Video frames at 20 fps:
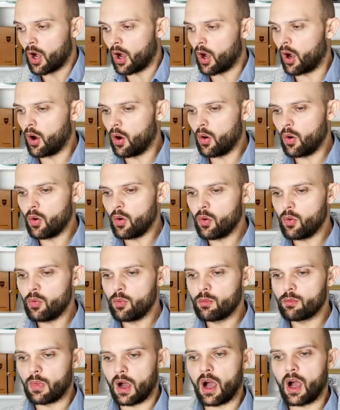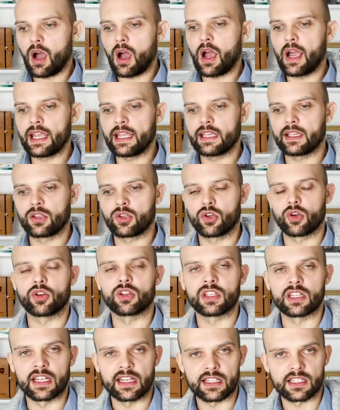Oh my
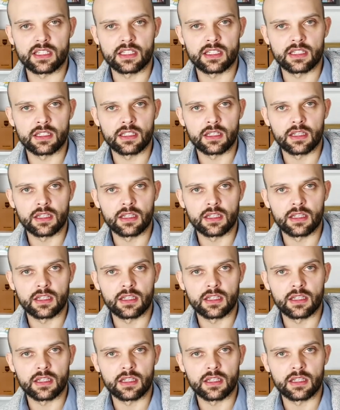goodness.